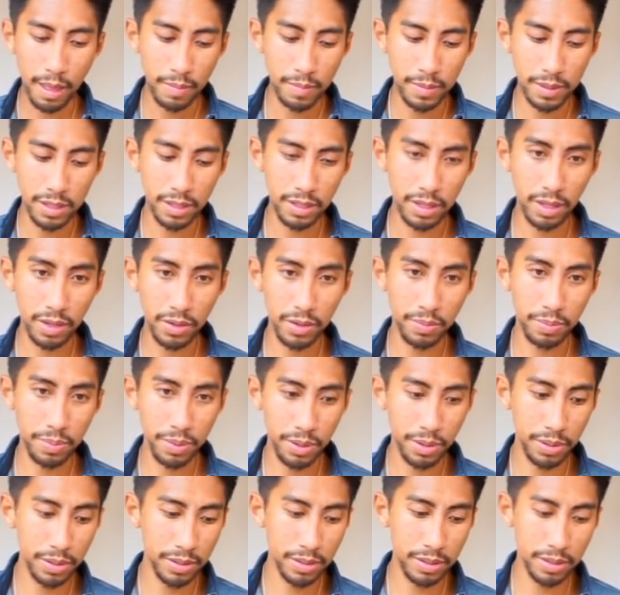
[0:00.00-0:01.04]
me see the other
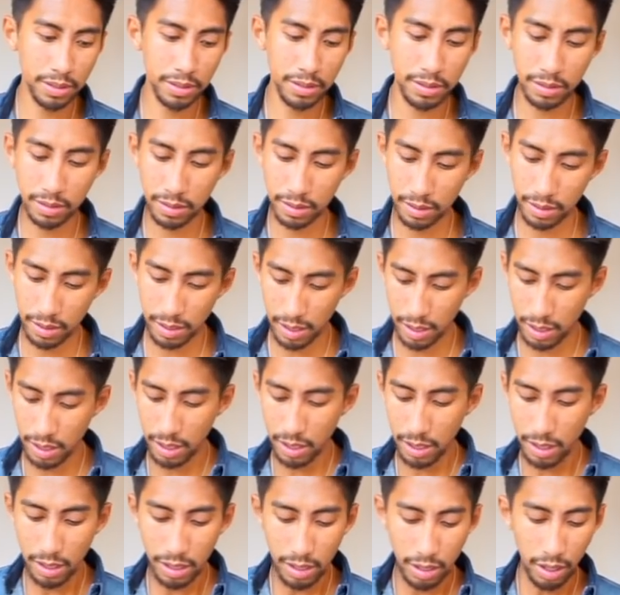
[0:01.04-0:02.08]
person.
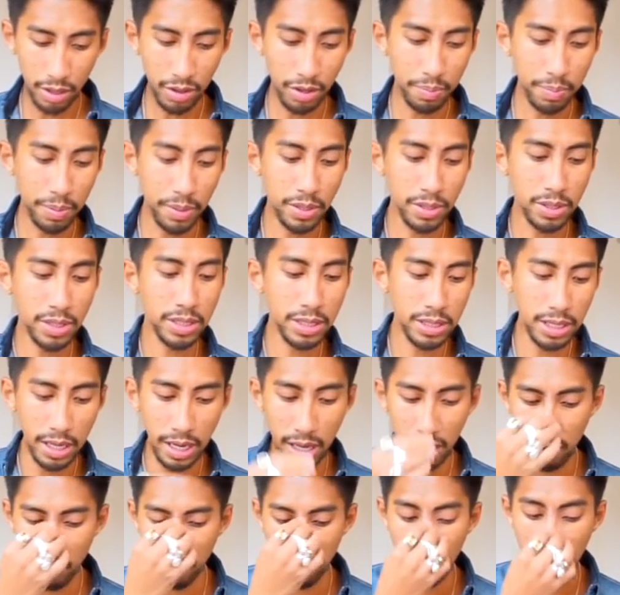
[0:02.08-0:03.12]
Other person is a
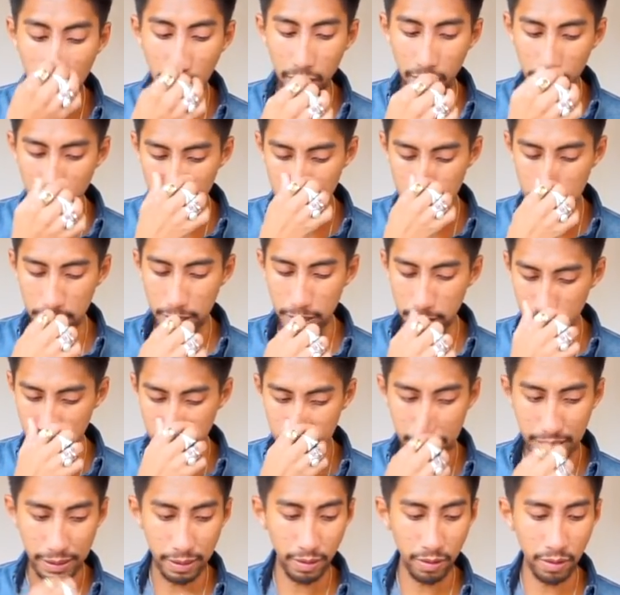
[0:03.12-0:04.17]
Knight of Pentacles.
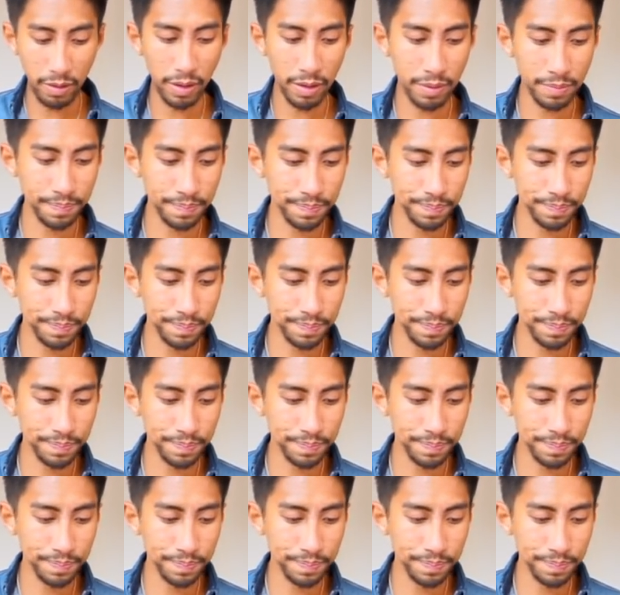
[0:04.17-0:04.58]
Okay.